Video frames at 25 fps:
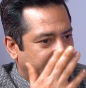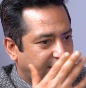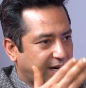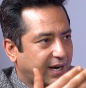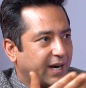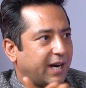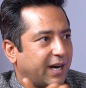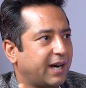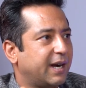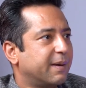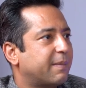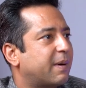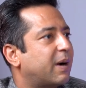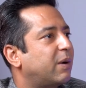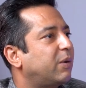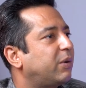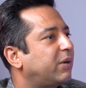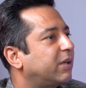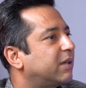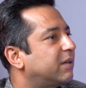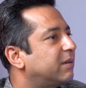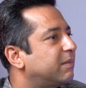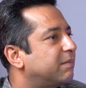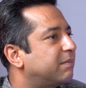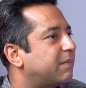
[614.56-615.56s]
read
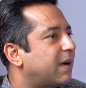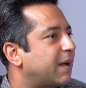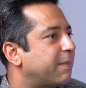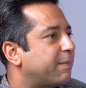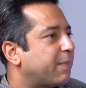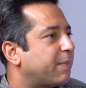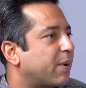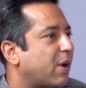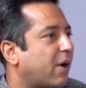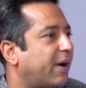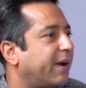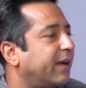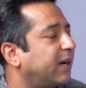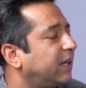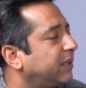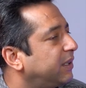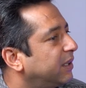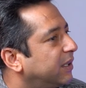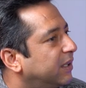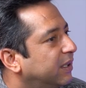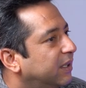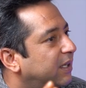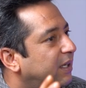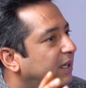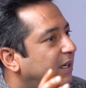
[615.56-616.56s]
about my product,
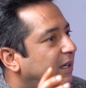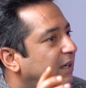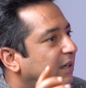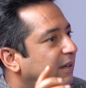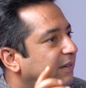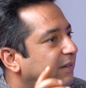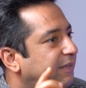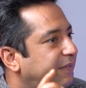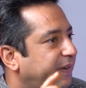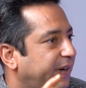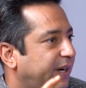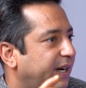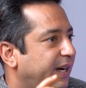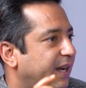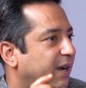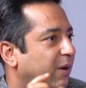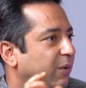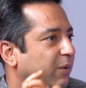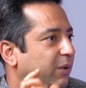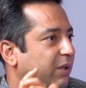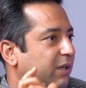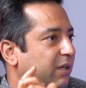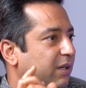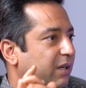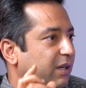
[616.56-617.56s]
figured
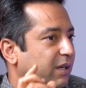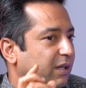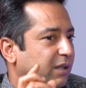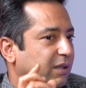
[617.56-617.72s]
out